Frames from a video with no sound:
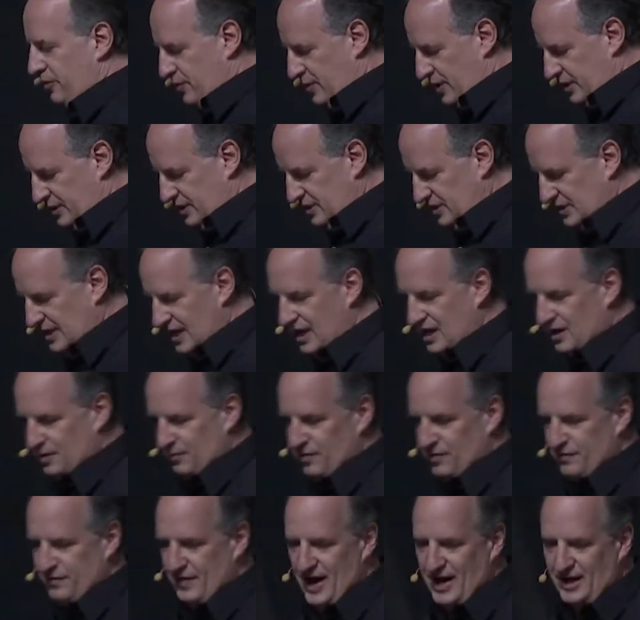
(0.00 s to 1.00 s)
throughout the day,
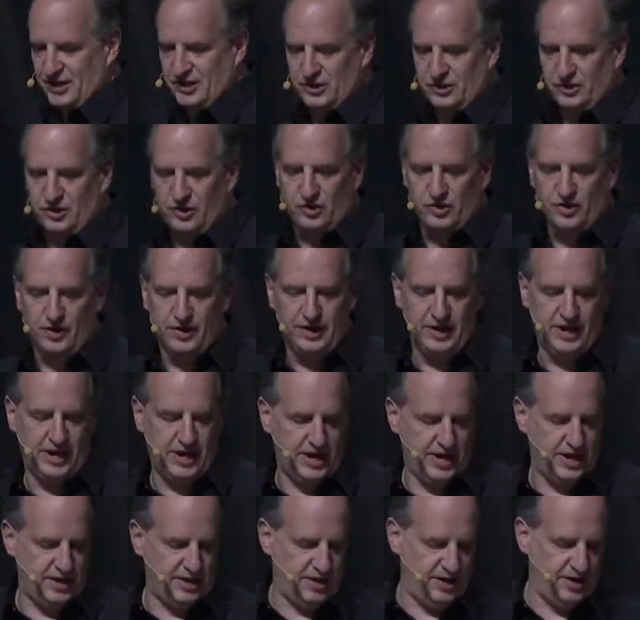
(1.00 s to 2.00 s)
we've actually gone
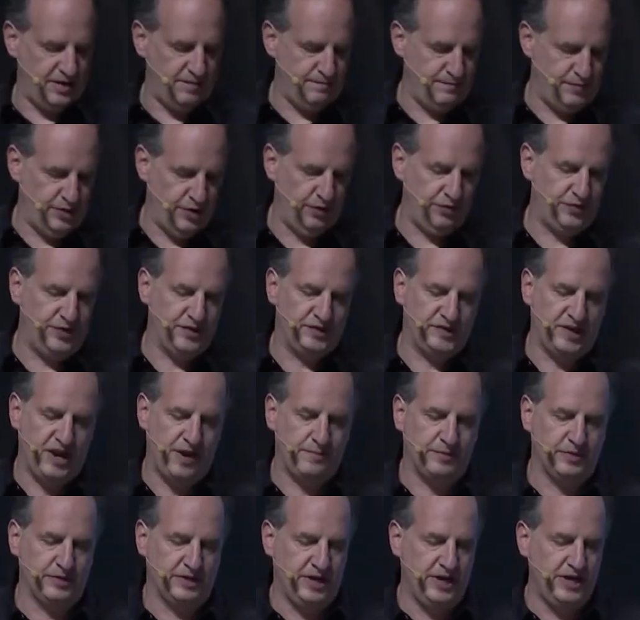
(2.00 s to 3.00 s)
ahead and built this
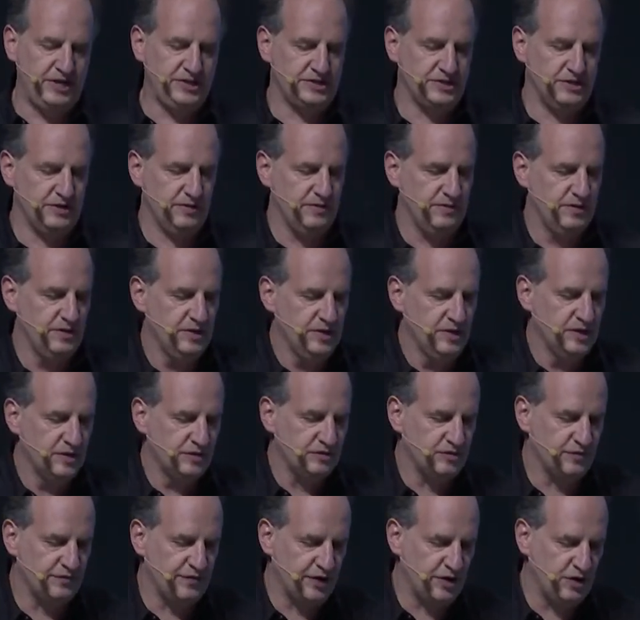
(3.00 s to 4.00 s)
application.
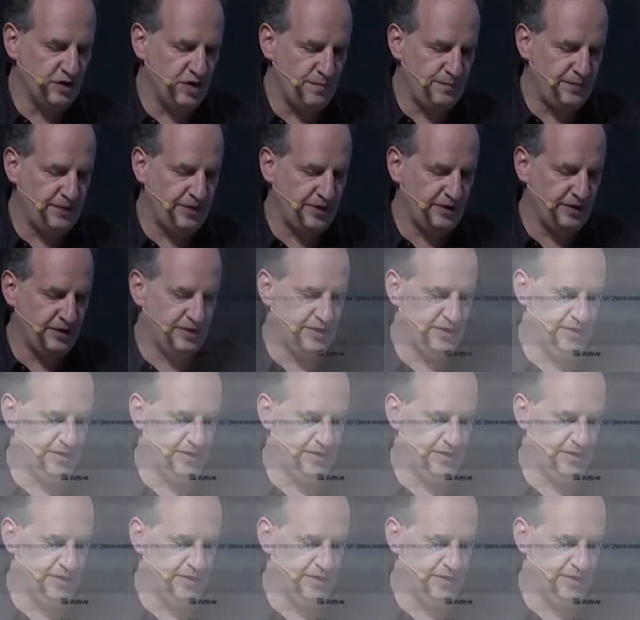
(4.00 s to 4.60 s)
So if I go up here